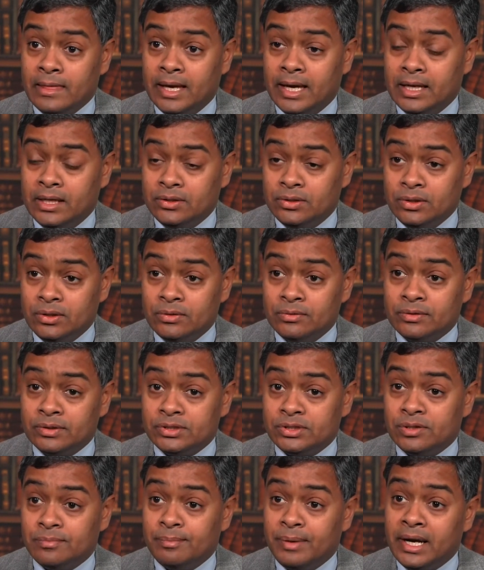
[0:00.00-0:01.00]
And at the
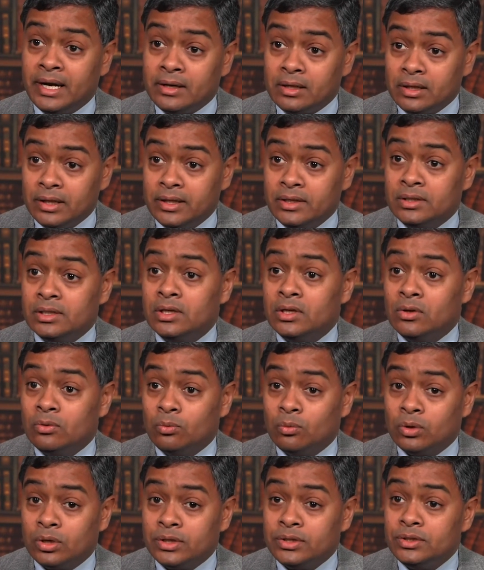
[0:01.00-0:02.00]
University of Maryland,
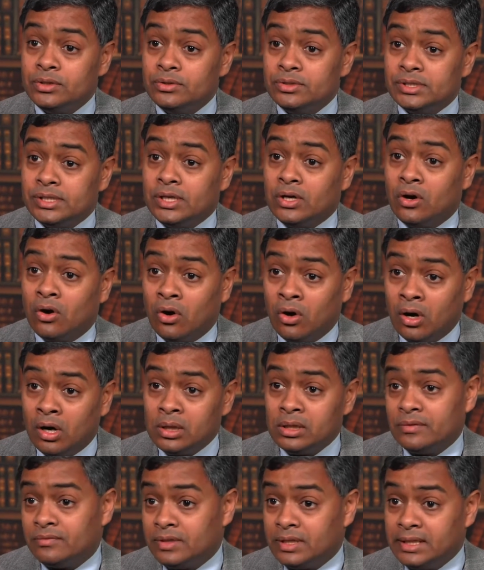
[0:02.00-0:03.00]
we're using
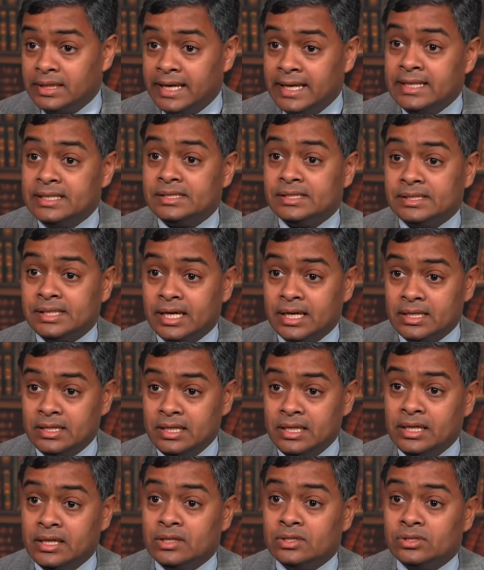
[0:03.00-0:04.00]
all of the latest
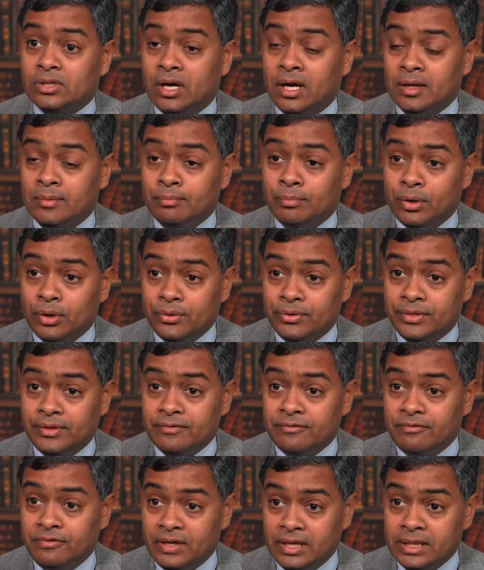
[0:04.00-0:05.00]
techniques on both the
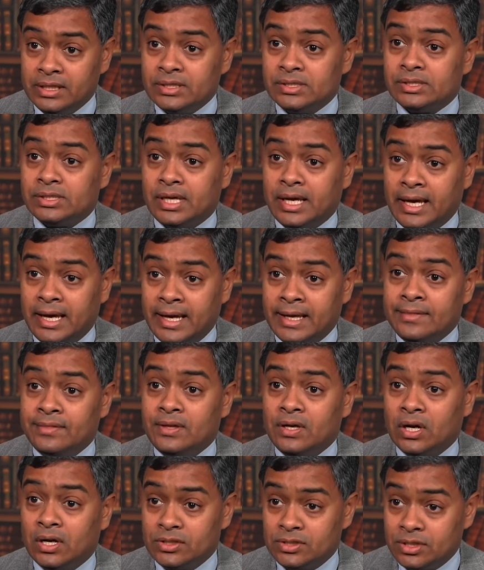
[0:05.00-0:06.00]
venous and
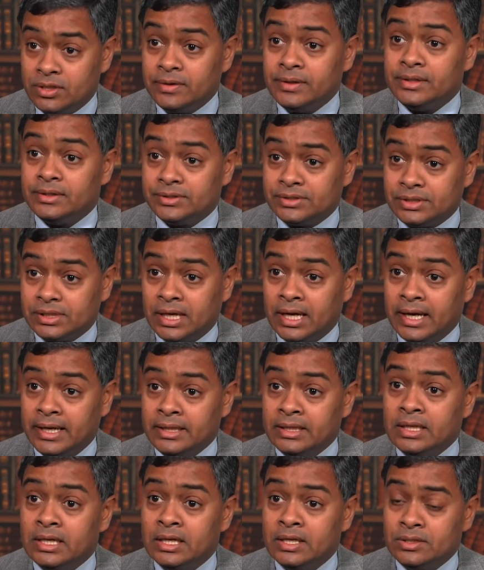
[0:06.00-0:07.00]
the arterial
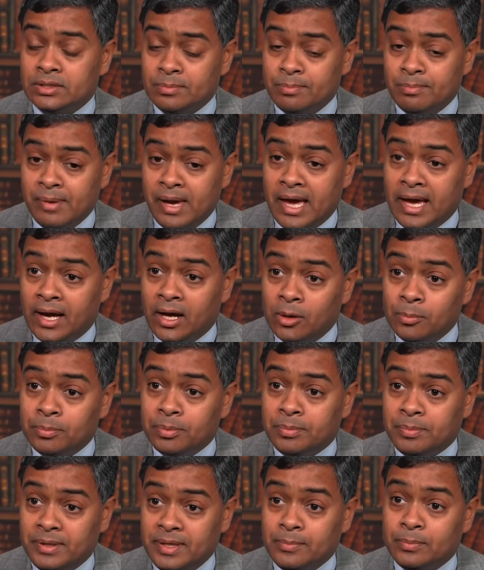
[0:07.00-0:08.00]
side to
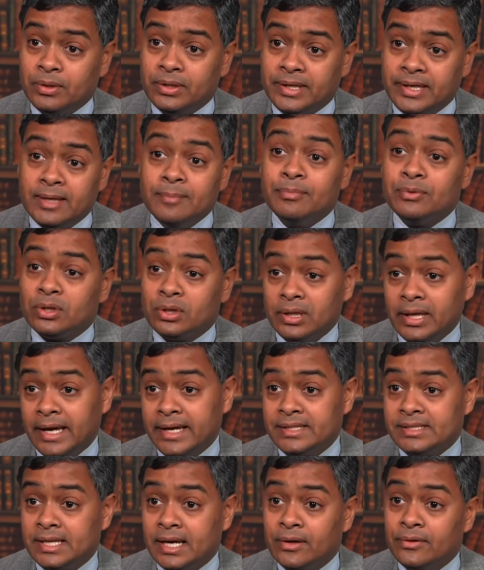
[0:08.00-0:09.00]
help people keep their
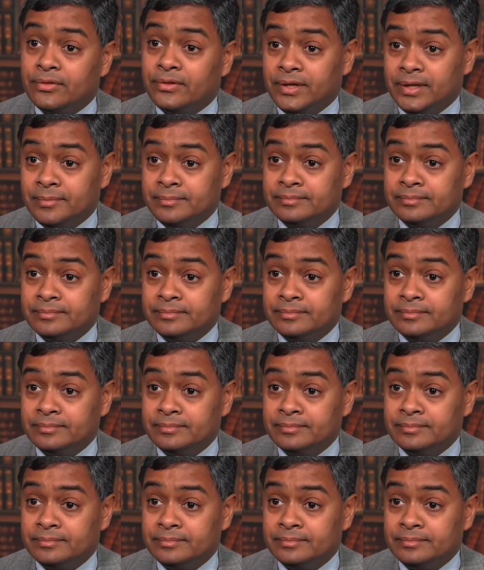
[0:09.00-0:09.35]
legs healthy.